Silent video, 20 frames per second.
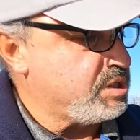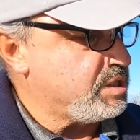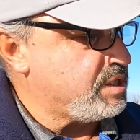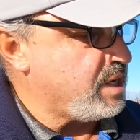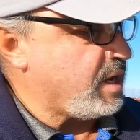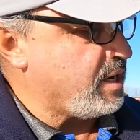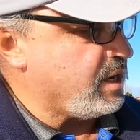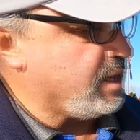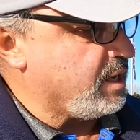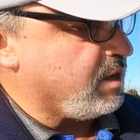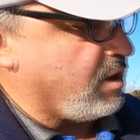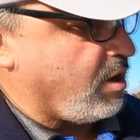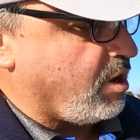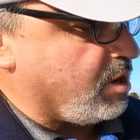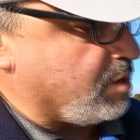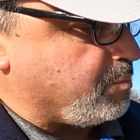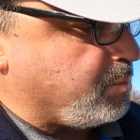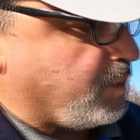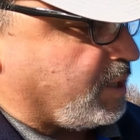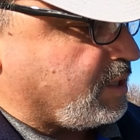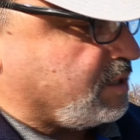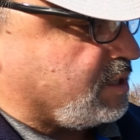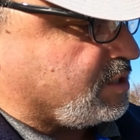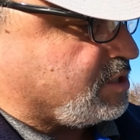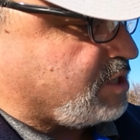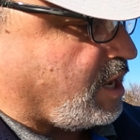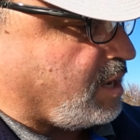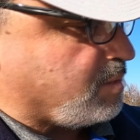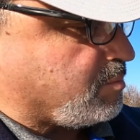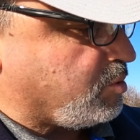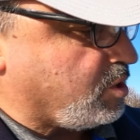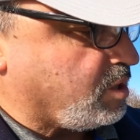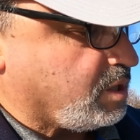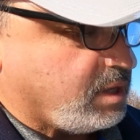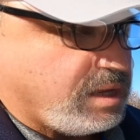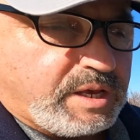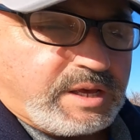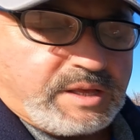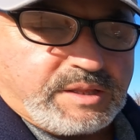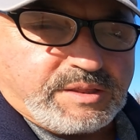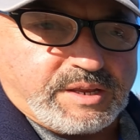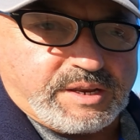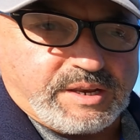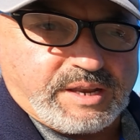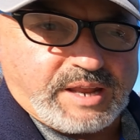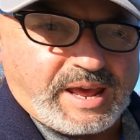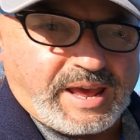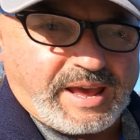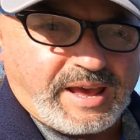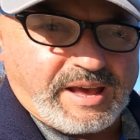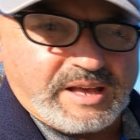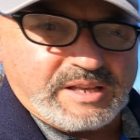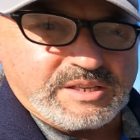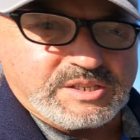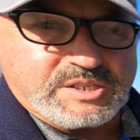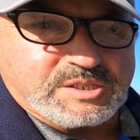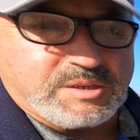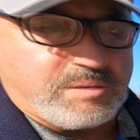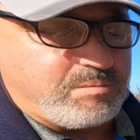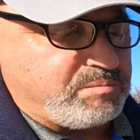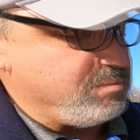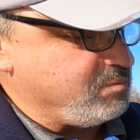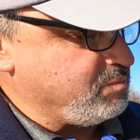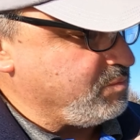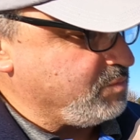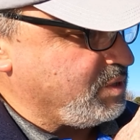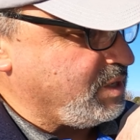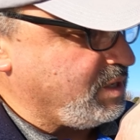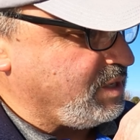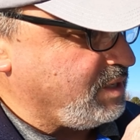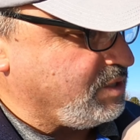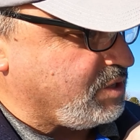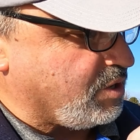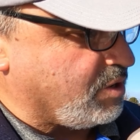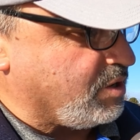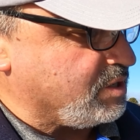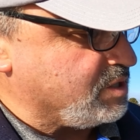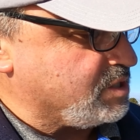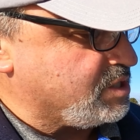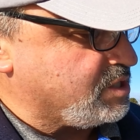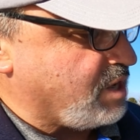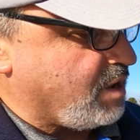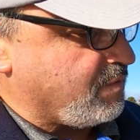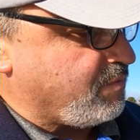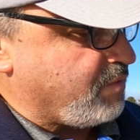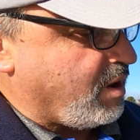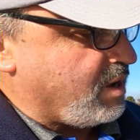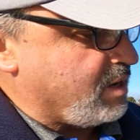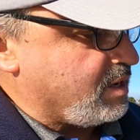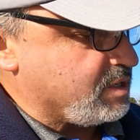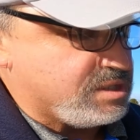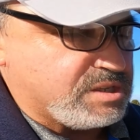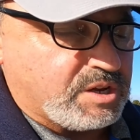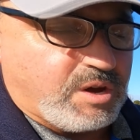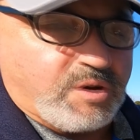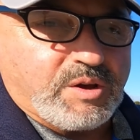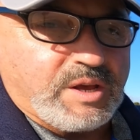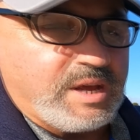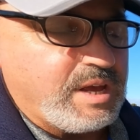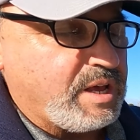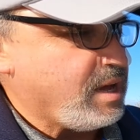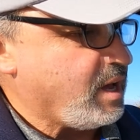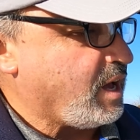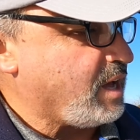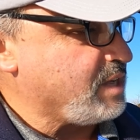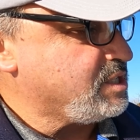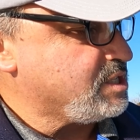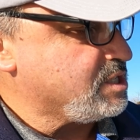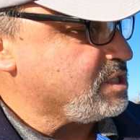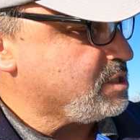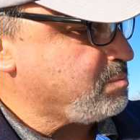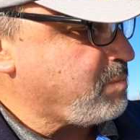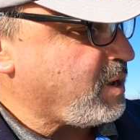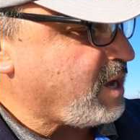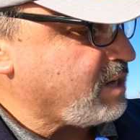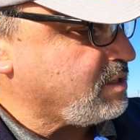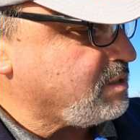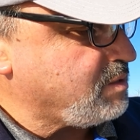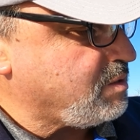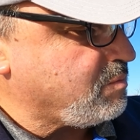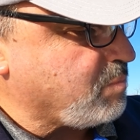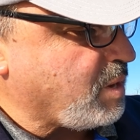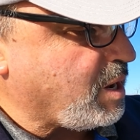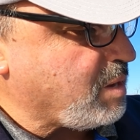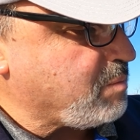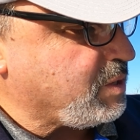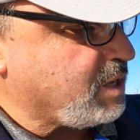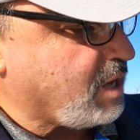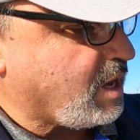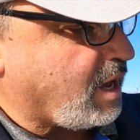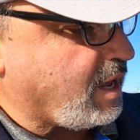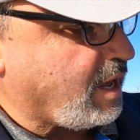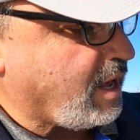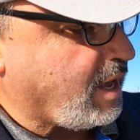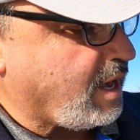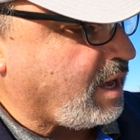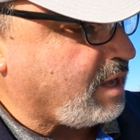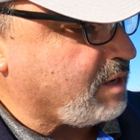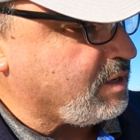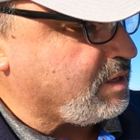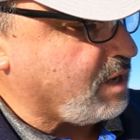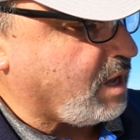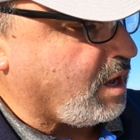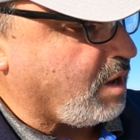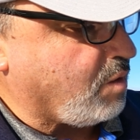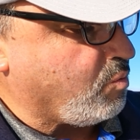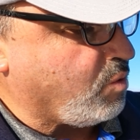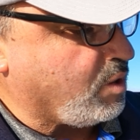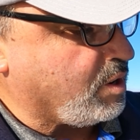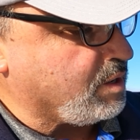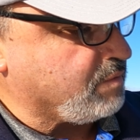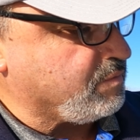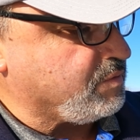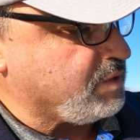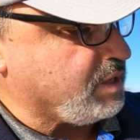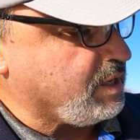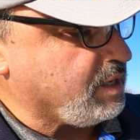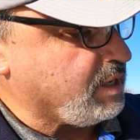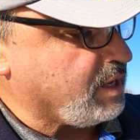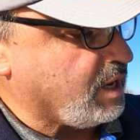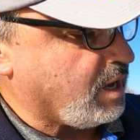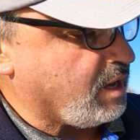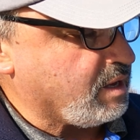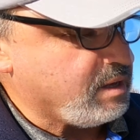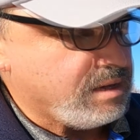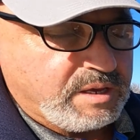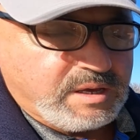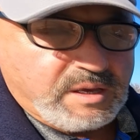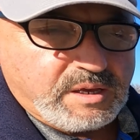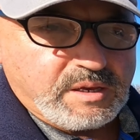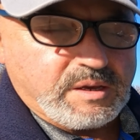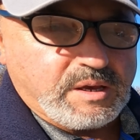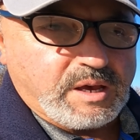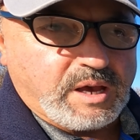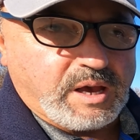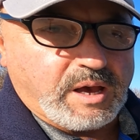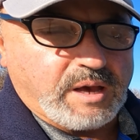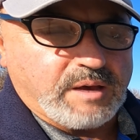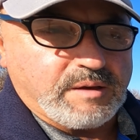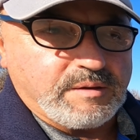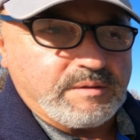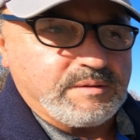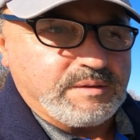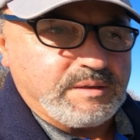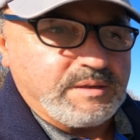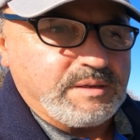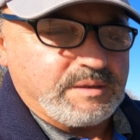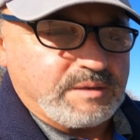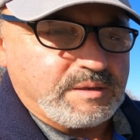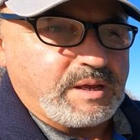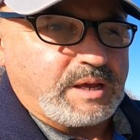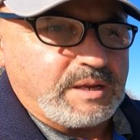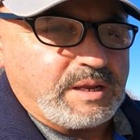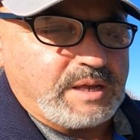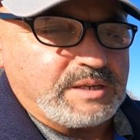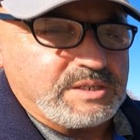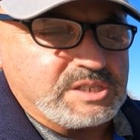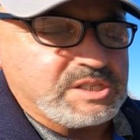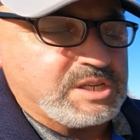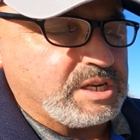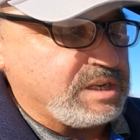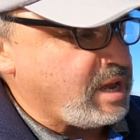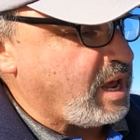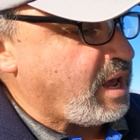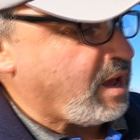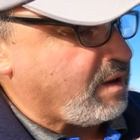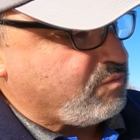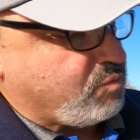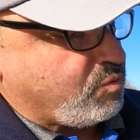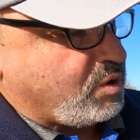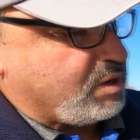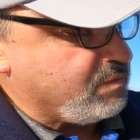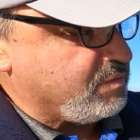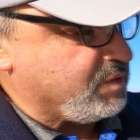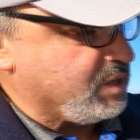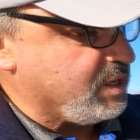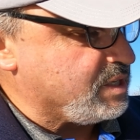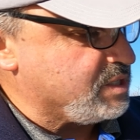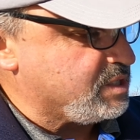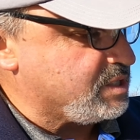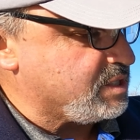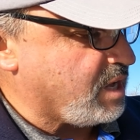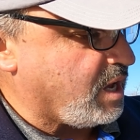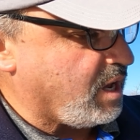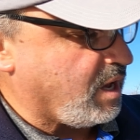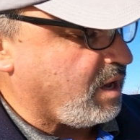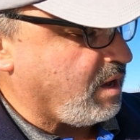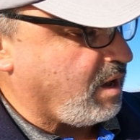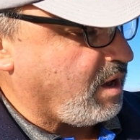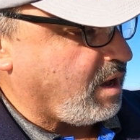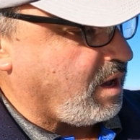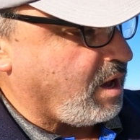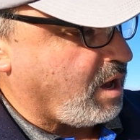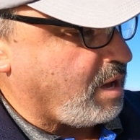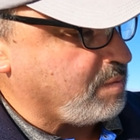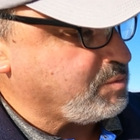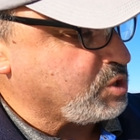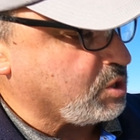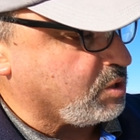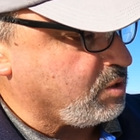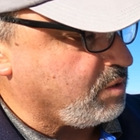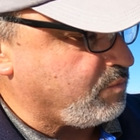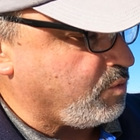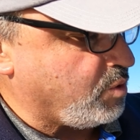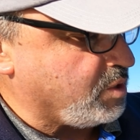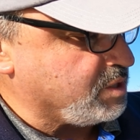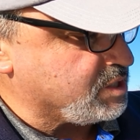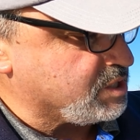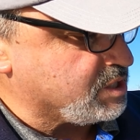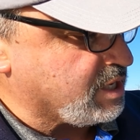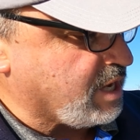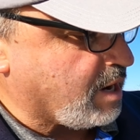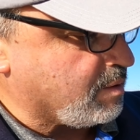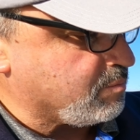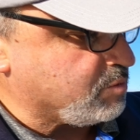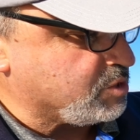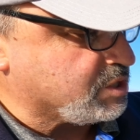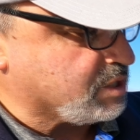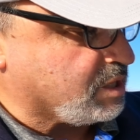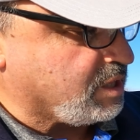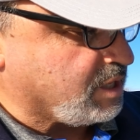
setting on a picnic table that had some dirt and stuff on it, so I suspect maybe I had one of the I just didn't have one of these obstacle avoidance cameras